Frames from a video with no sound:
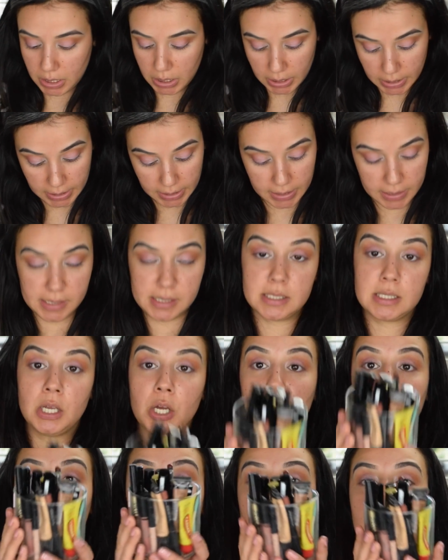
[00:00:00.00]
is
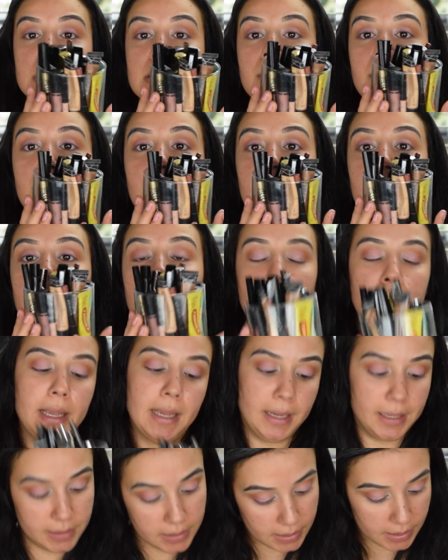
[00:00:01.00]
go into my
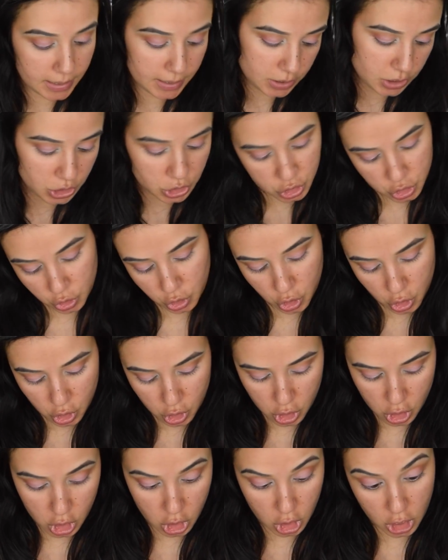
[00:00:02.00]
handy dandy
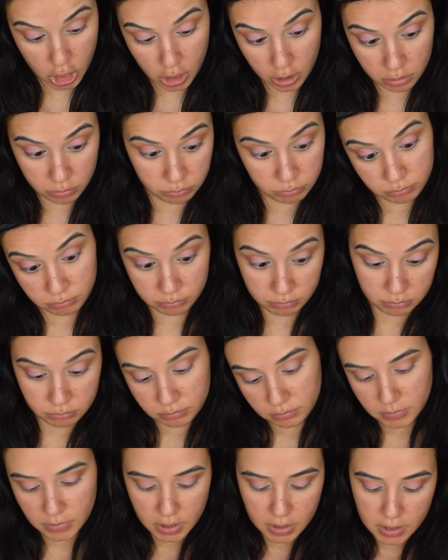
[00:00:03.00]
jar,
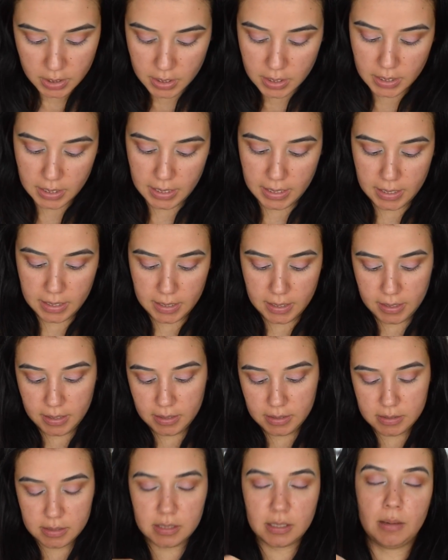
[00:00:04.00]

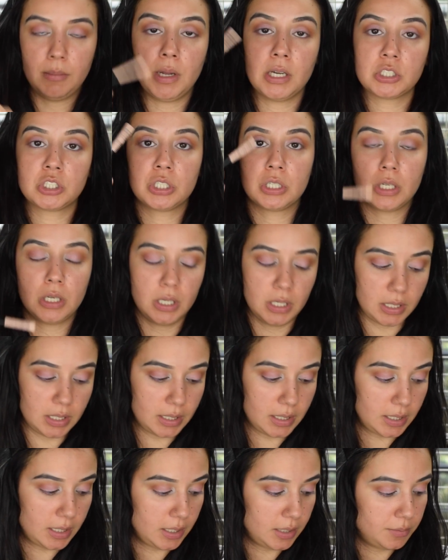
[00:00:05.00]
and I'm actually gonna
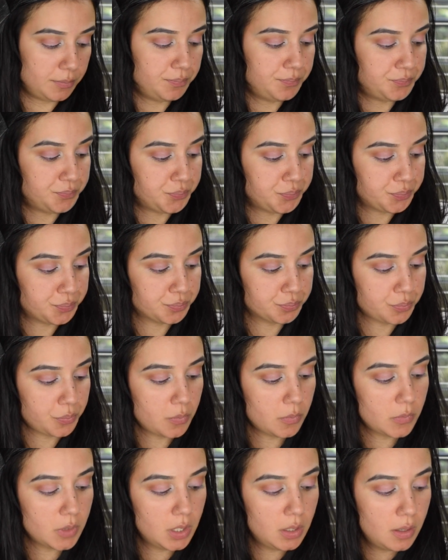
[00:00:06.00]
get
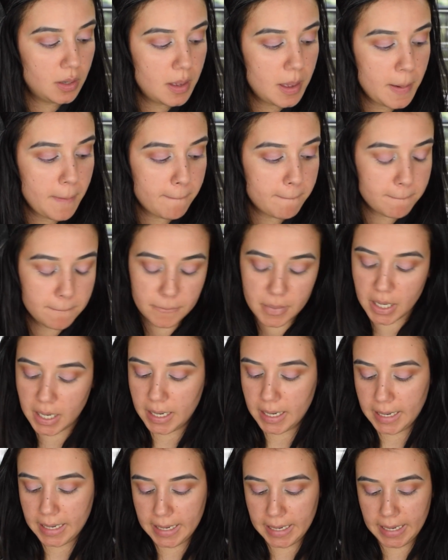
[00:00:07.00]

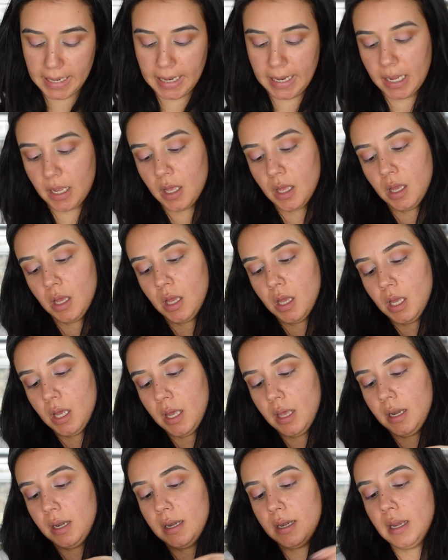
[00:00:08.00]
my
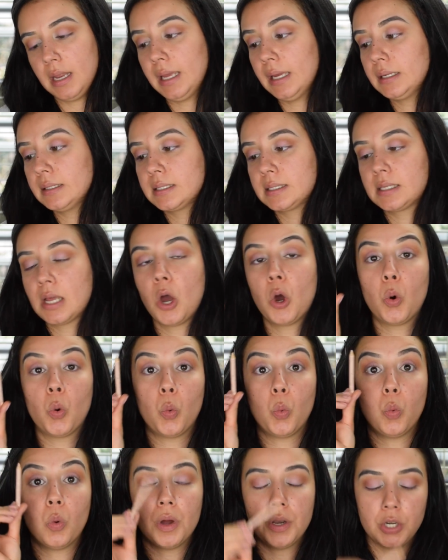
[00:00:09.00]
NYX
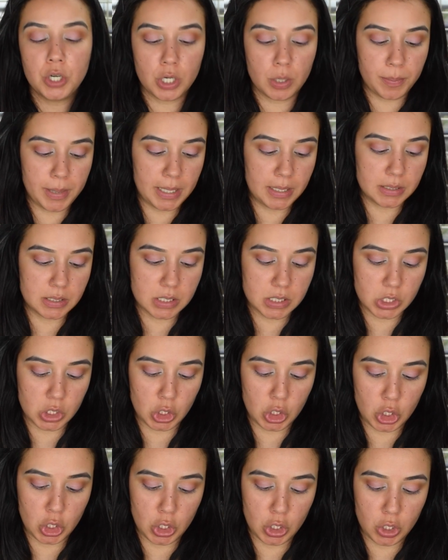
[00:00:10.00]
Wonder
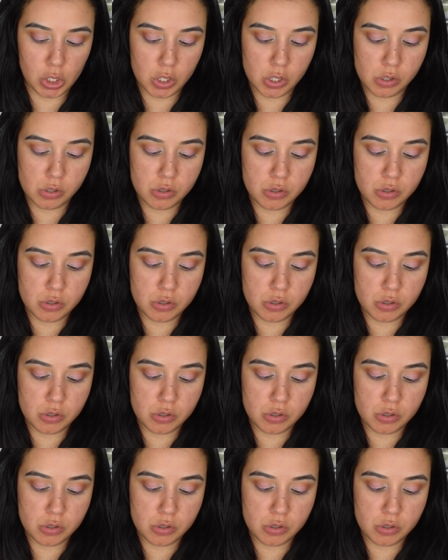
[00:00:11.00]
Pencil